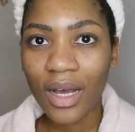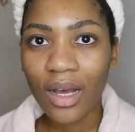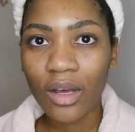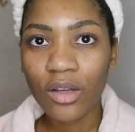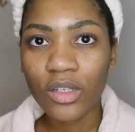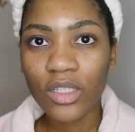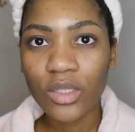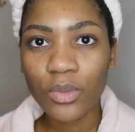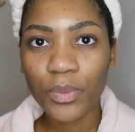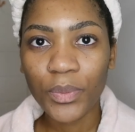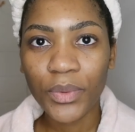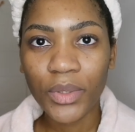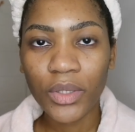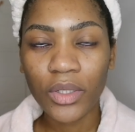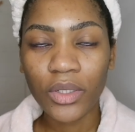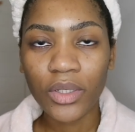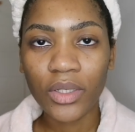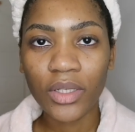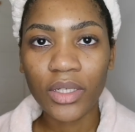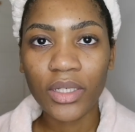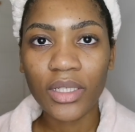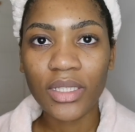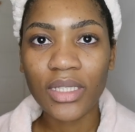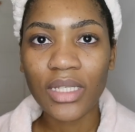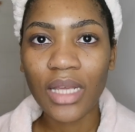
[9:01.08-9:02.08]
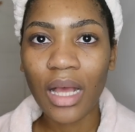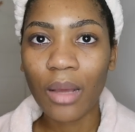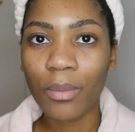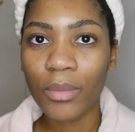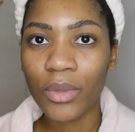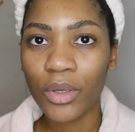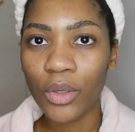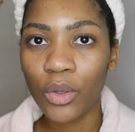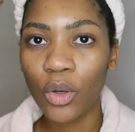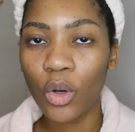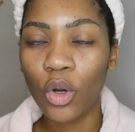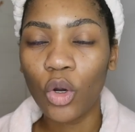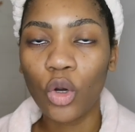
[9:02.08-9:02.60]
out because I'm
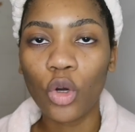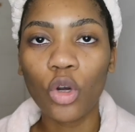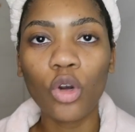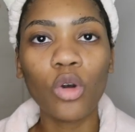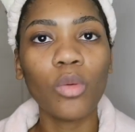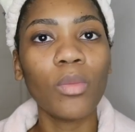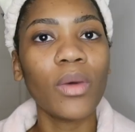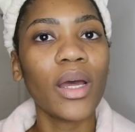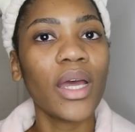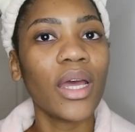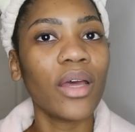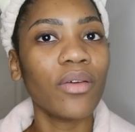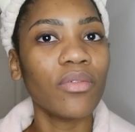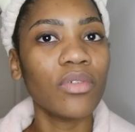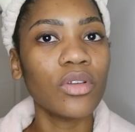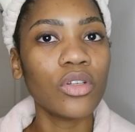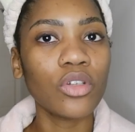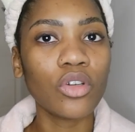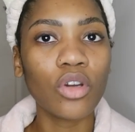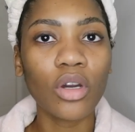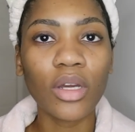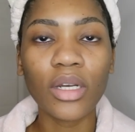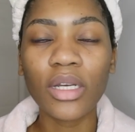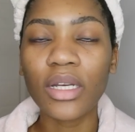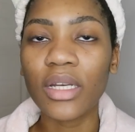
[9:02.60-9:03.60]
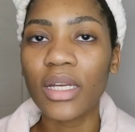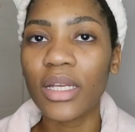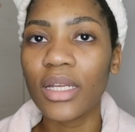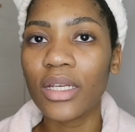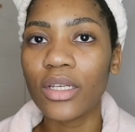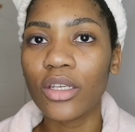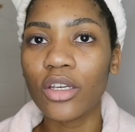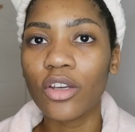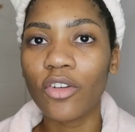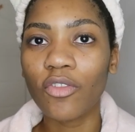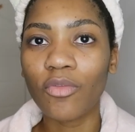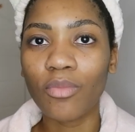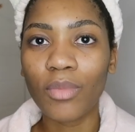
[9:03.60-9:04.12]
at home. I haven't gotten
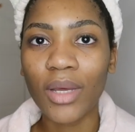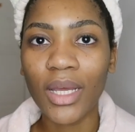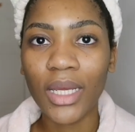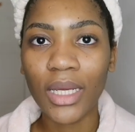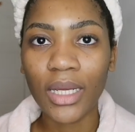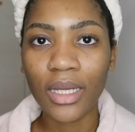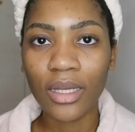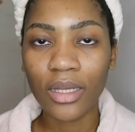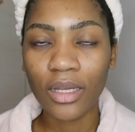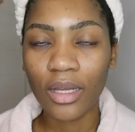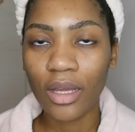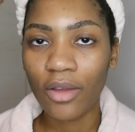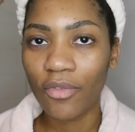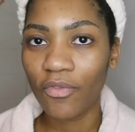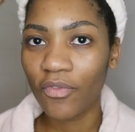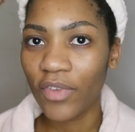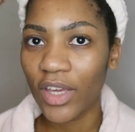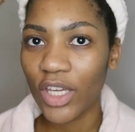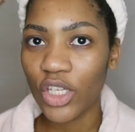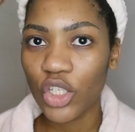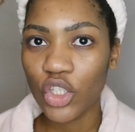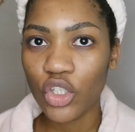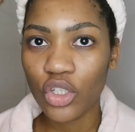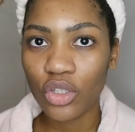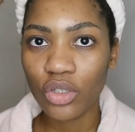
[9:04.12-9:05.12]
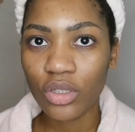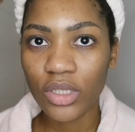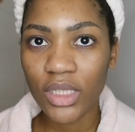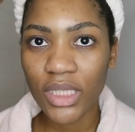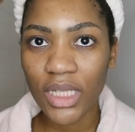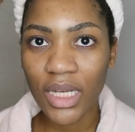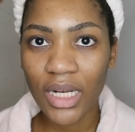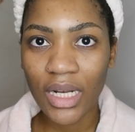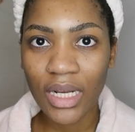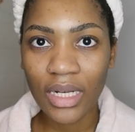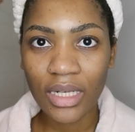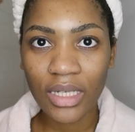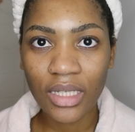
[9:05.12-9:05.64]
any of my facials
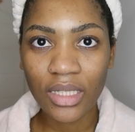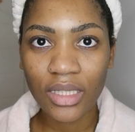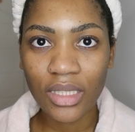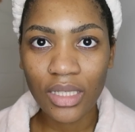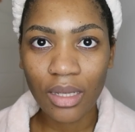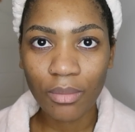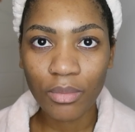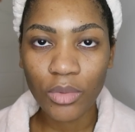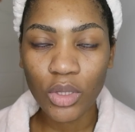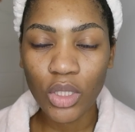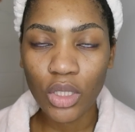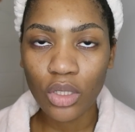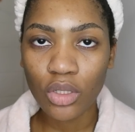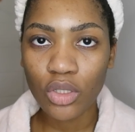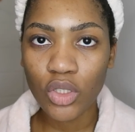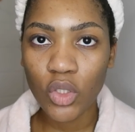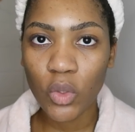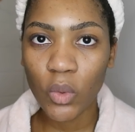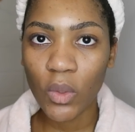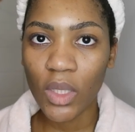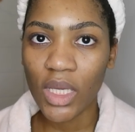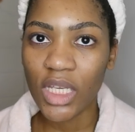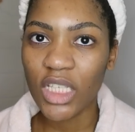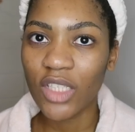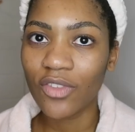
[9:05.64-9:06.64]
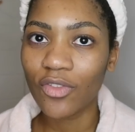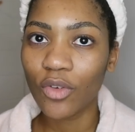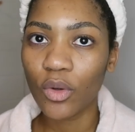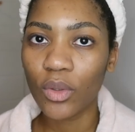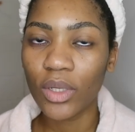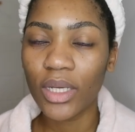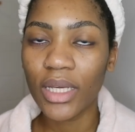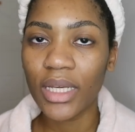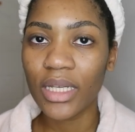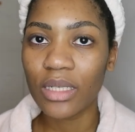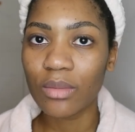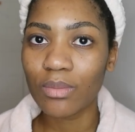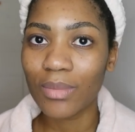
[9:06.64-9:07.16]
and I need something to
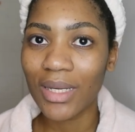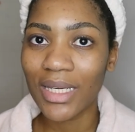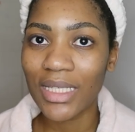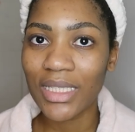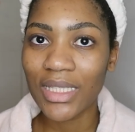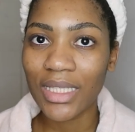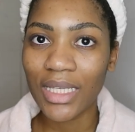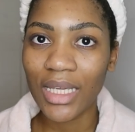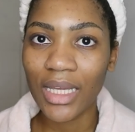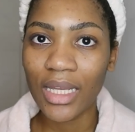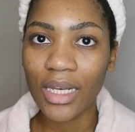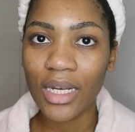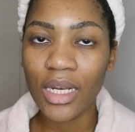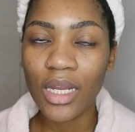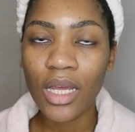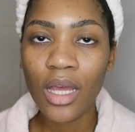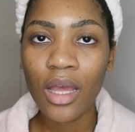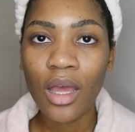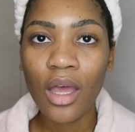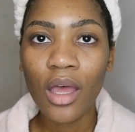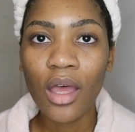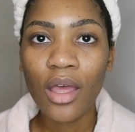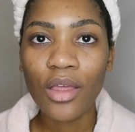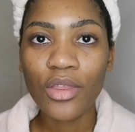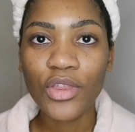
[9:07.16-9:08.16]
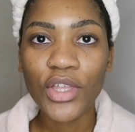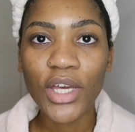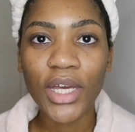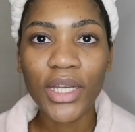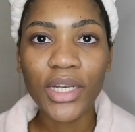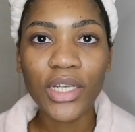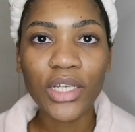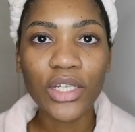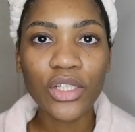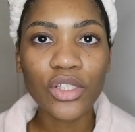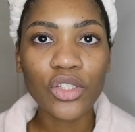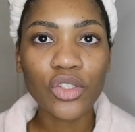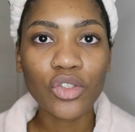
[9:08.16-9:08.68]
exfoliate my skin
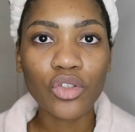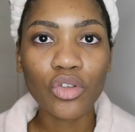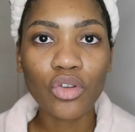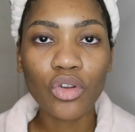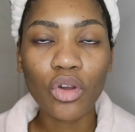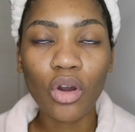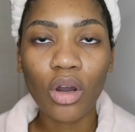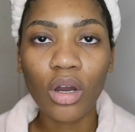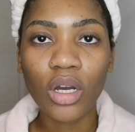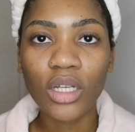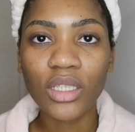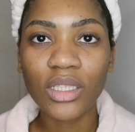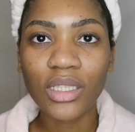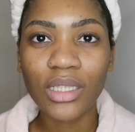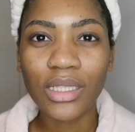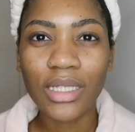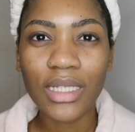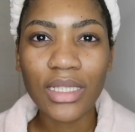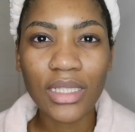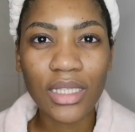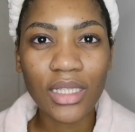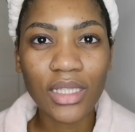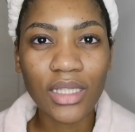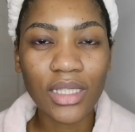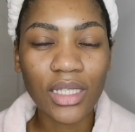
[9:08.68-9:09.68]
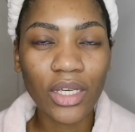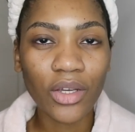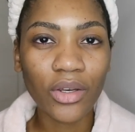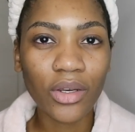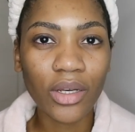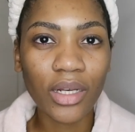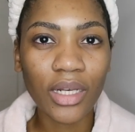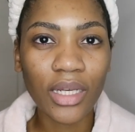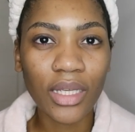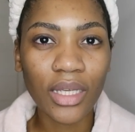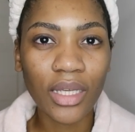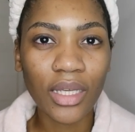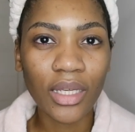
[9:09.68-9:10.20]
that is not
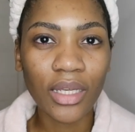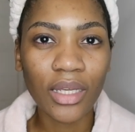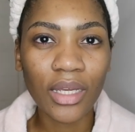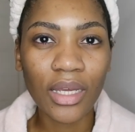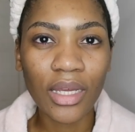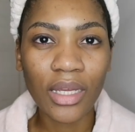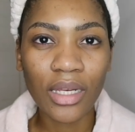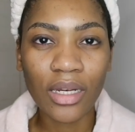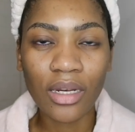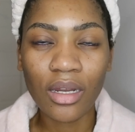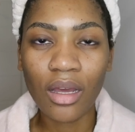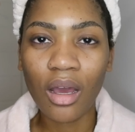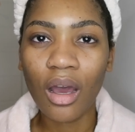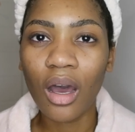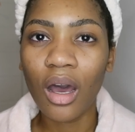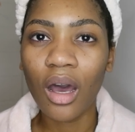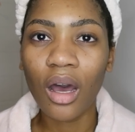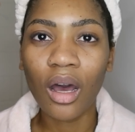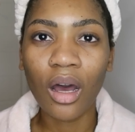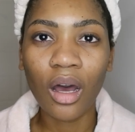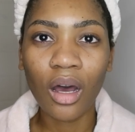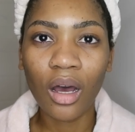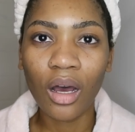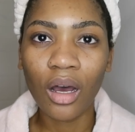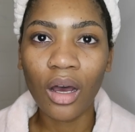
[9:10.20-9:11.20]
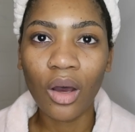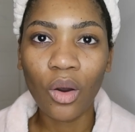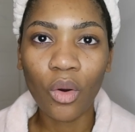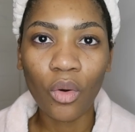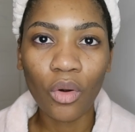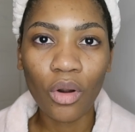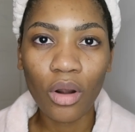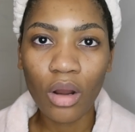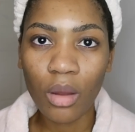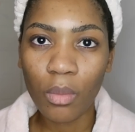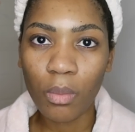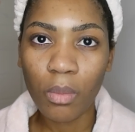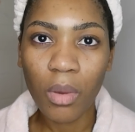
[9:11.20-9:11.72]
necessarily an AHA
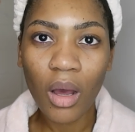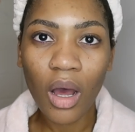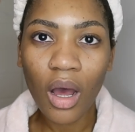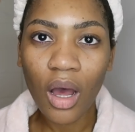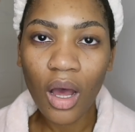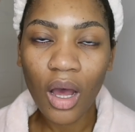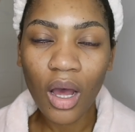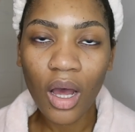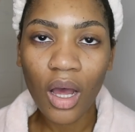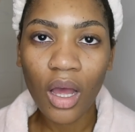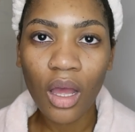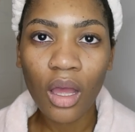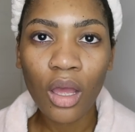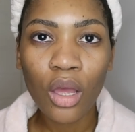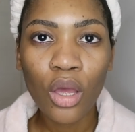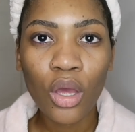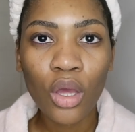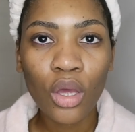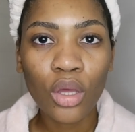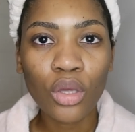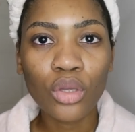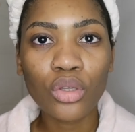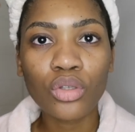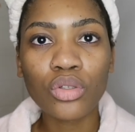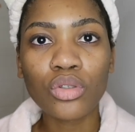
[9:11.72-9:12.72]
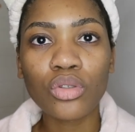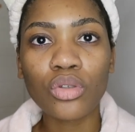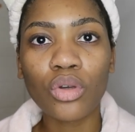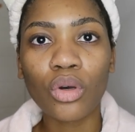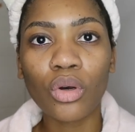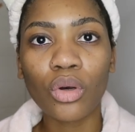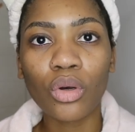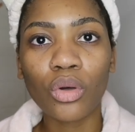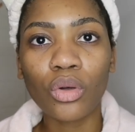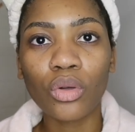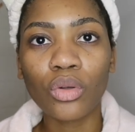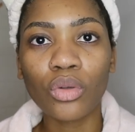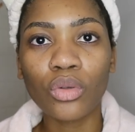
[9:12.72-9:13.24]
or a BAHA.
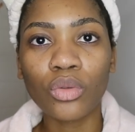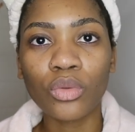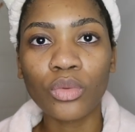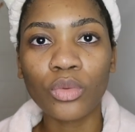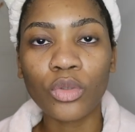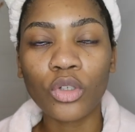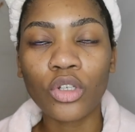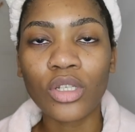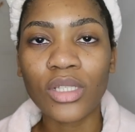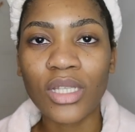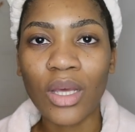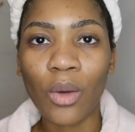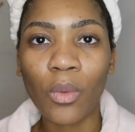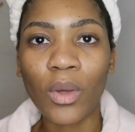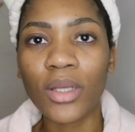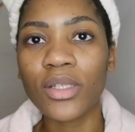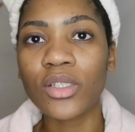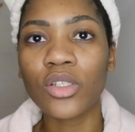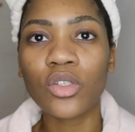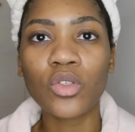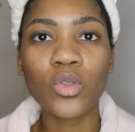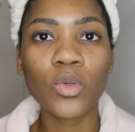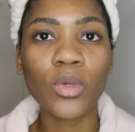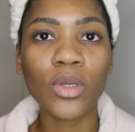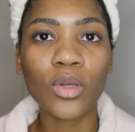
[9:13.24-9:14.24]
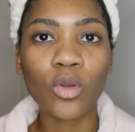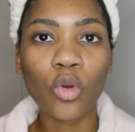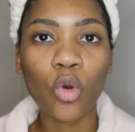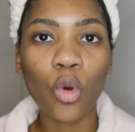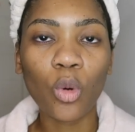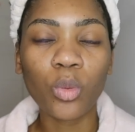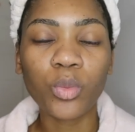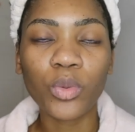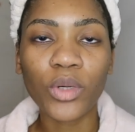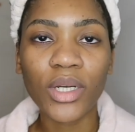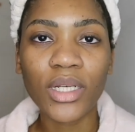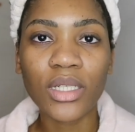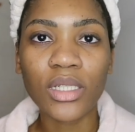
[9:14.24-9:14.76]
So because I wanted to
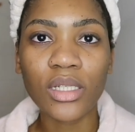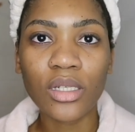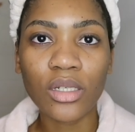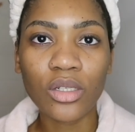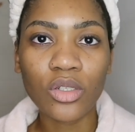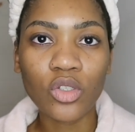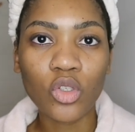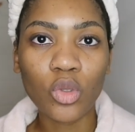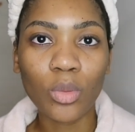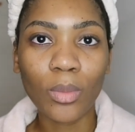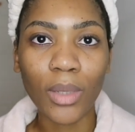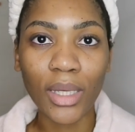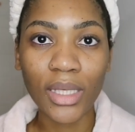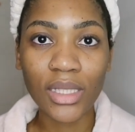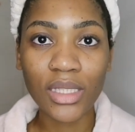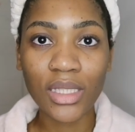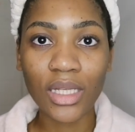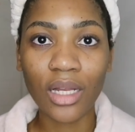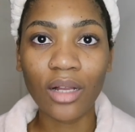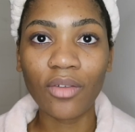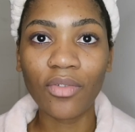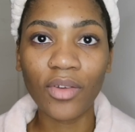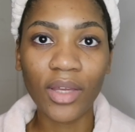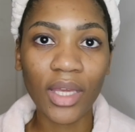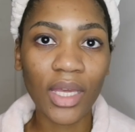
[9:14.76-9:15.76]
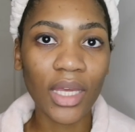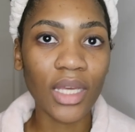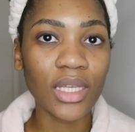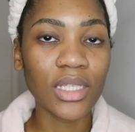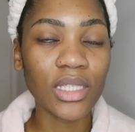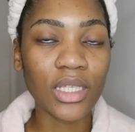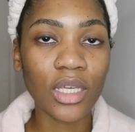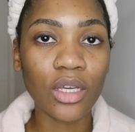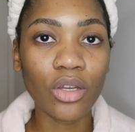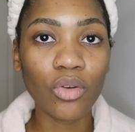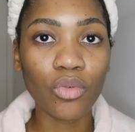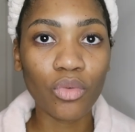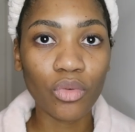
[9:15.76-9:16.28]
incorporate it into my self-care
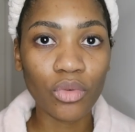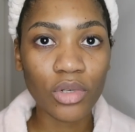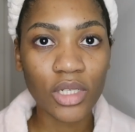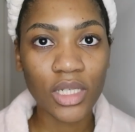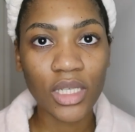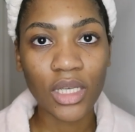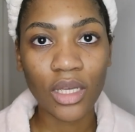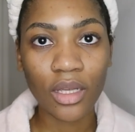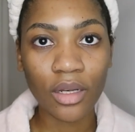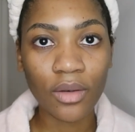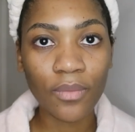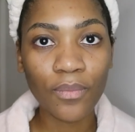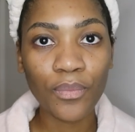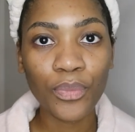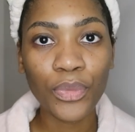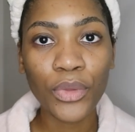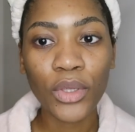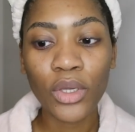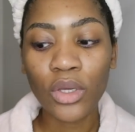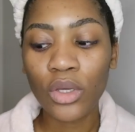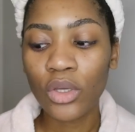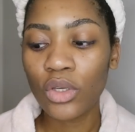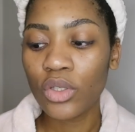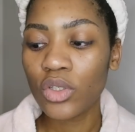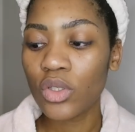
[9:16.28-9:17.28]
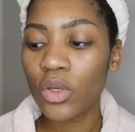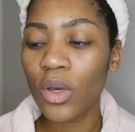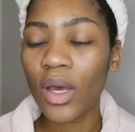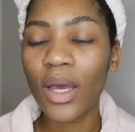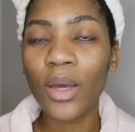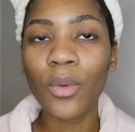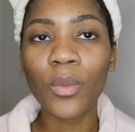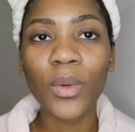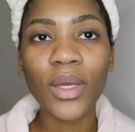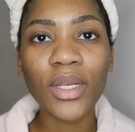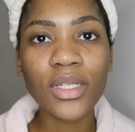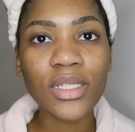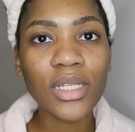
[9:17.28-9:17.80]
skin routine, so
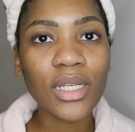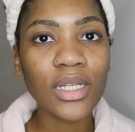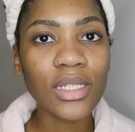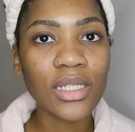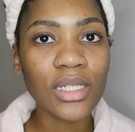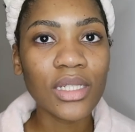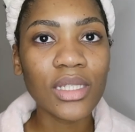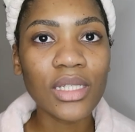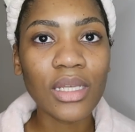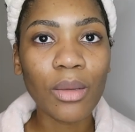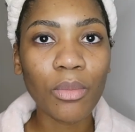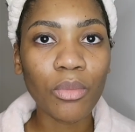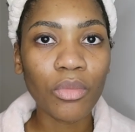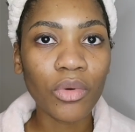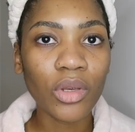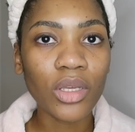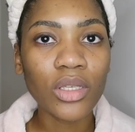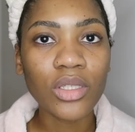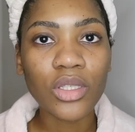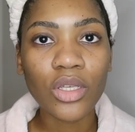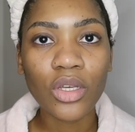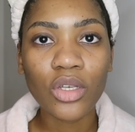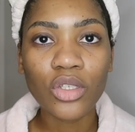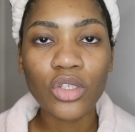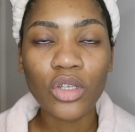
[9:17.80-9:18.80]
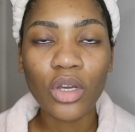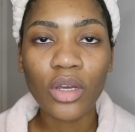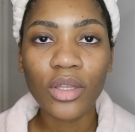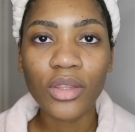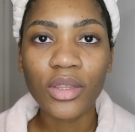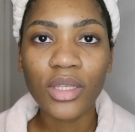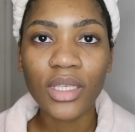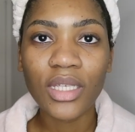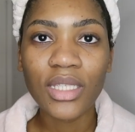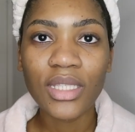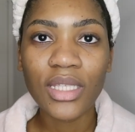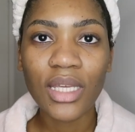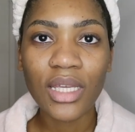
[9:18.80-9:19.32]
I went and did some research on
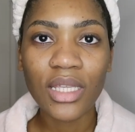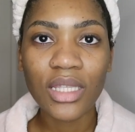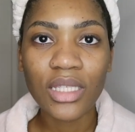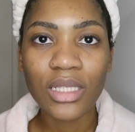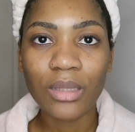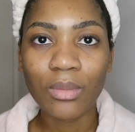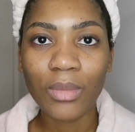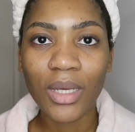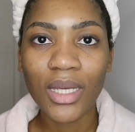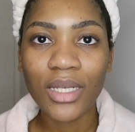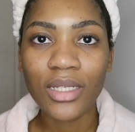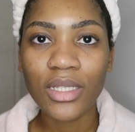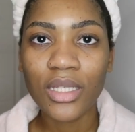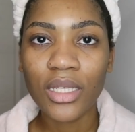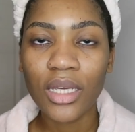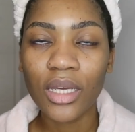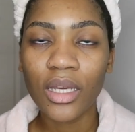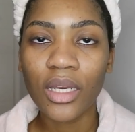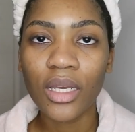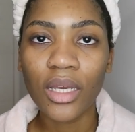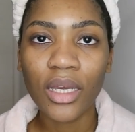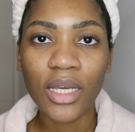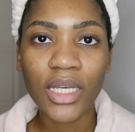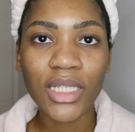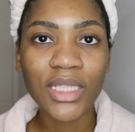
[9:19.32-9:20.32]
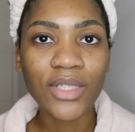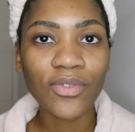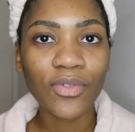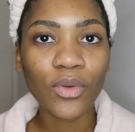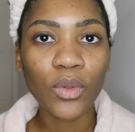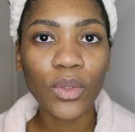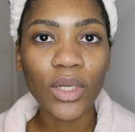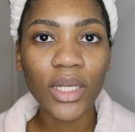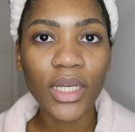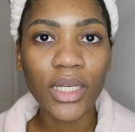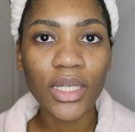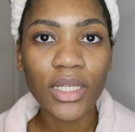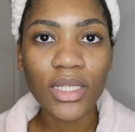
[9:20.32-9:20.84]
these enzymatic
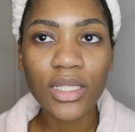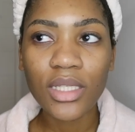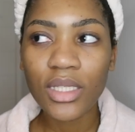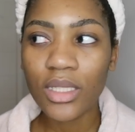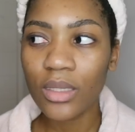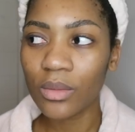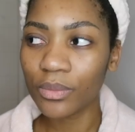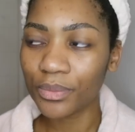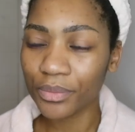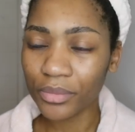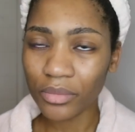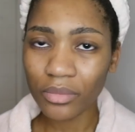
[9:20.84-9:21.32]
exfoliants.